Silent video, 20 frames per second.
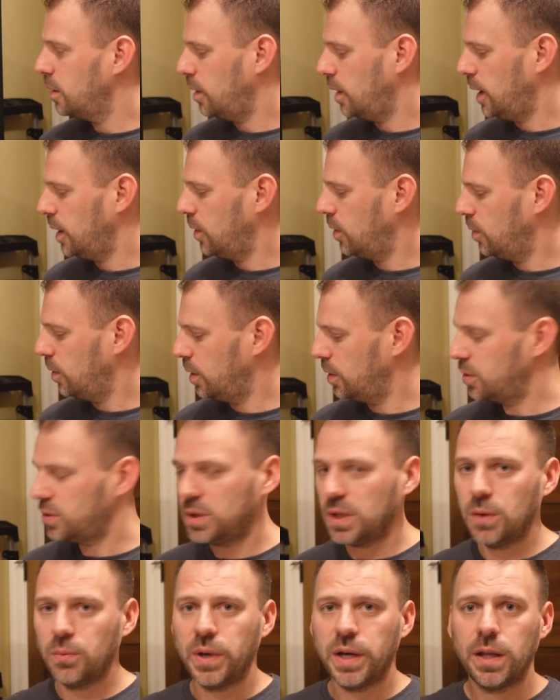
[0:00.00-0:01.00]
I don't
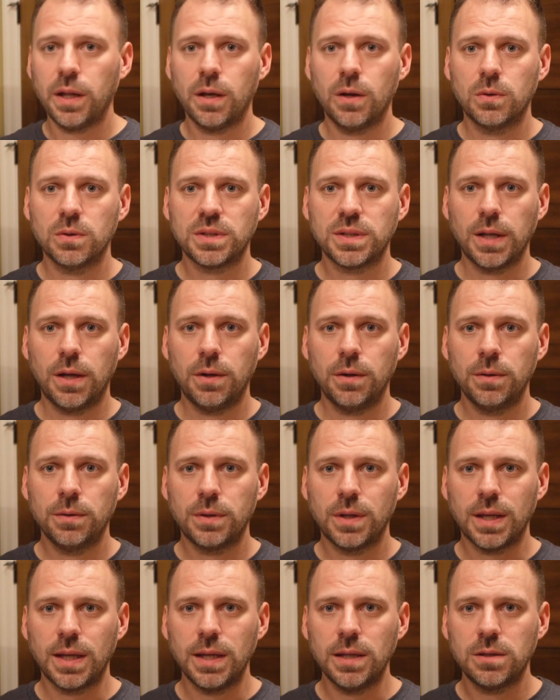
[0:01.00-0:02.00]
understand why they don't sell
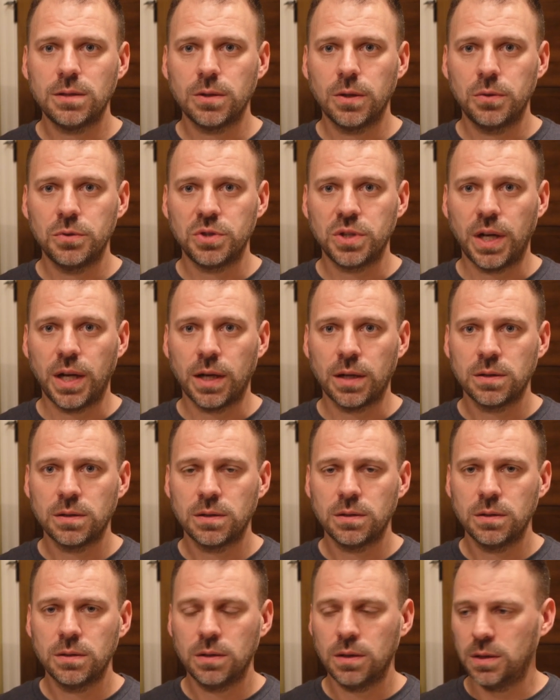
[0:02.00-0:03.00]
the keystone
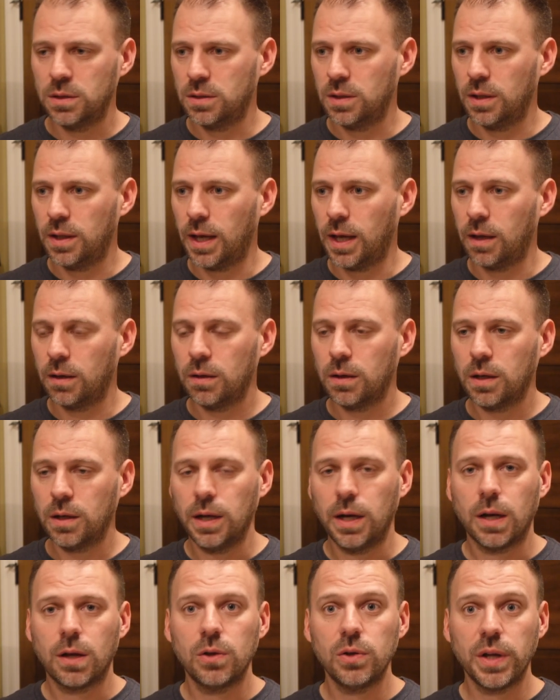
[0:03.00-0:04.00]
jacks that
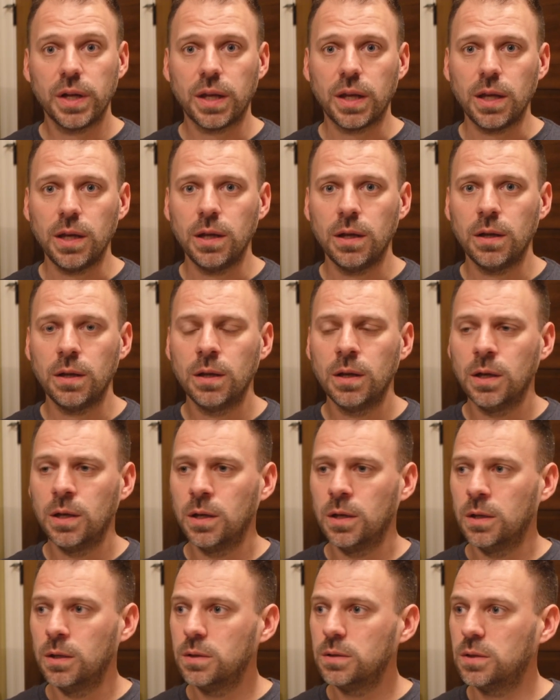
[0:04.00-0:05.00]
kind of click in
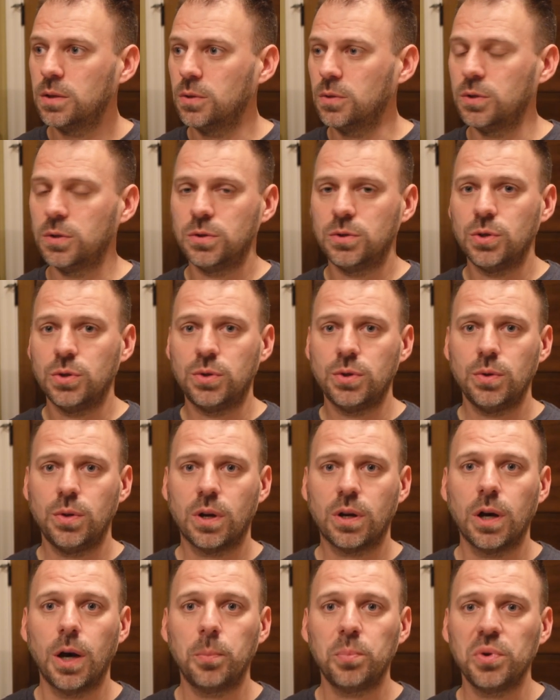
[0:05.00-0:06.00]
to do the
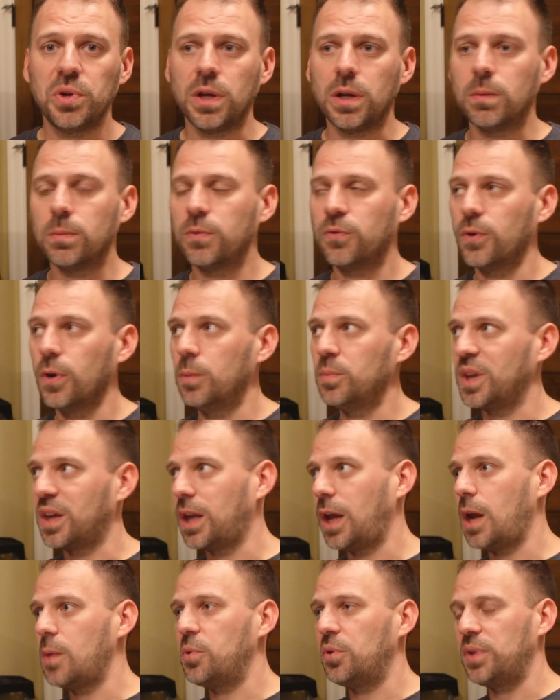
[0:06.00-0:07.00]
coupling from the
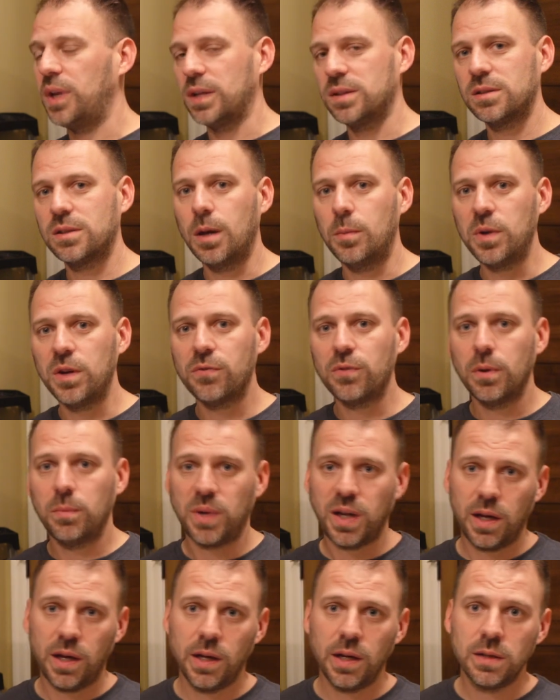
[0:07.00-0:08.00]
cable that's coming from
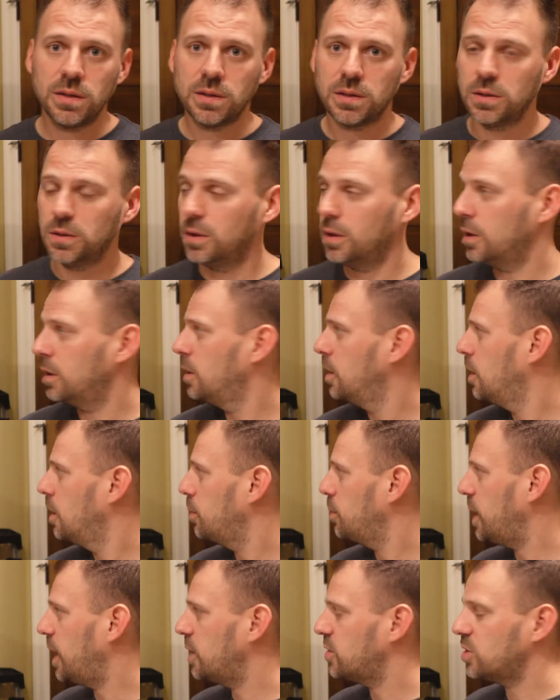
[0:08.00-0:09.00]
behind to the
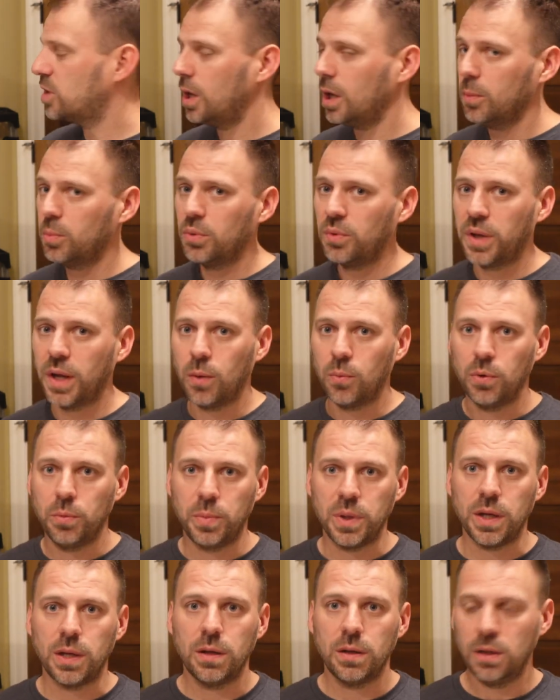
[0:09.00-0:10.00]
patch cable that will
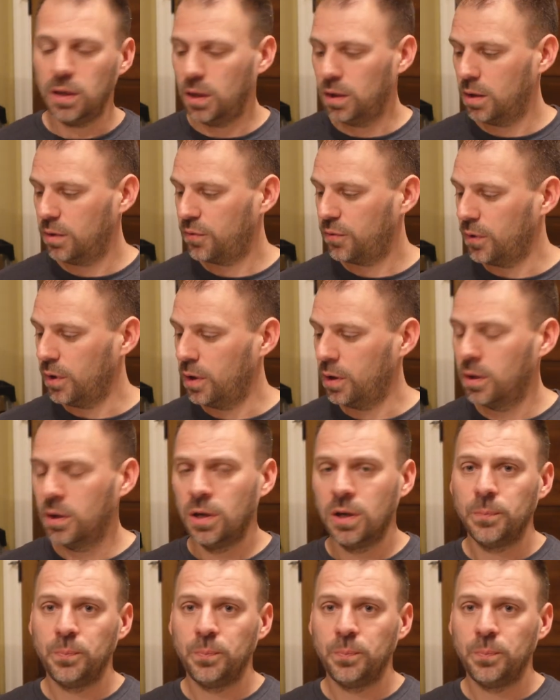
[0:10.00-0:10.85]
be in the front.